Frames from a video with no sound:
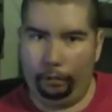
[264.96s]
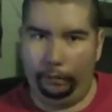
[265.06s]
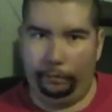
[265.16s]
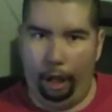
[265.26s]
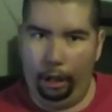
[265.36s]

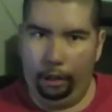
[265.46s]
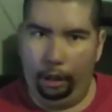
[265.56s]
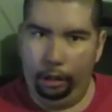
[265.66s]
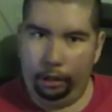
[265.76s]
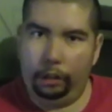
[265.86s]
my
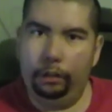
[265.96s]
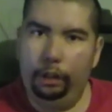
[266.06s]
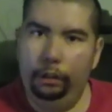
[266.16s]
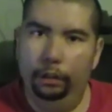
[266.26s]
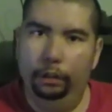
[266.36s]

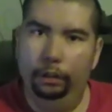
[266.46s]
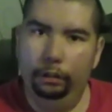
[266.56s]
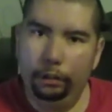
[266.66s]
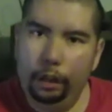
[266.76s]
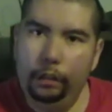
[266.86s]

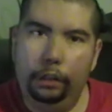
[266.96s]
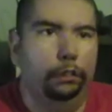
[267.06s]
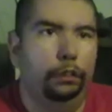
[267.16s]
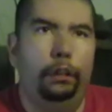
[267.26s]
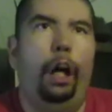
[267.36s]
16-year-old niece,
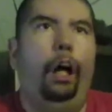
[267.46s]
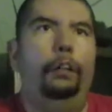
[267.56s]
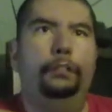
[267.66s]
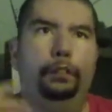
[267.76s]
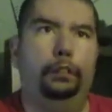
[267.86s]
who
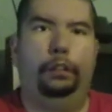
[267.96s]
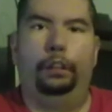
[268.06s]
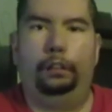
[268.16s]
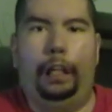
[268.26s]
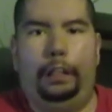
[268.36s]
loves
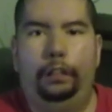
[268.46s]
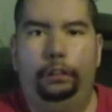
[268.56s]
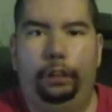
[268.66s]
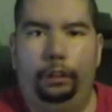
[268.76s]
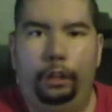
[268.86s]
science
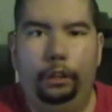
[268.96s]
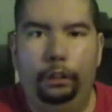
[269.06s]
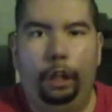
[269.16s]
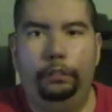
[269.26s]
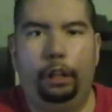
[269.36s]

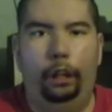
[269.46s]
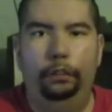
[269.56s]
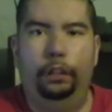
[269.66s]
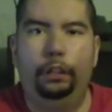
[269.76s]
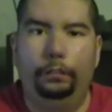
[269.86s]
fiction, loves
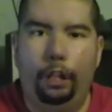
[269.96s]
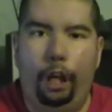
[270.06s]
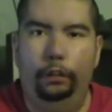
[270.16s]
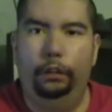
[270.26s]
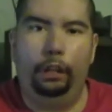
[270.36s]
alternate
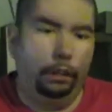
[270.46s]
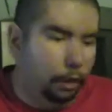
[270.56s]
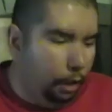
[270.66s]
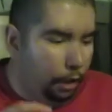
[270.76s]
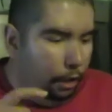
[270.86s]

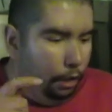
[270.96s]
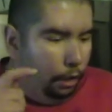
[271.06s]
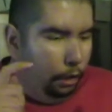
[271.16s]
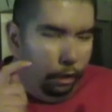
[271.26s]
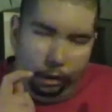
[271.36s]
realities,
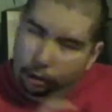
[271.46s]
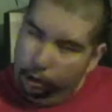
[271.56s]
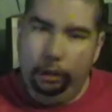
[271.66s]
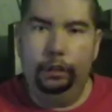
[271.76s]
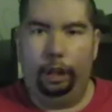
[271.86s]

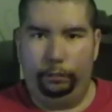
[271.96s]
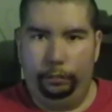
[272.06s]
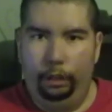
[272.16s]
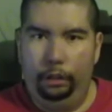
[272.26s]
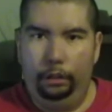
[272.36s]
she
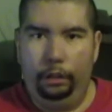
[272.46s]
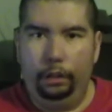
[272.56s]
loved it.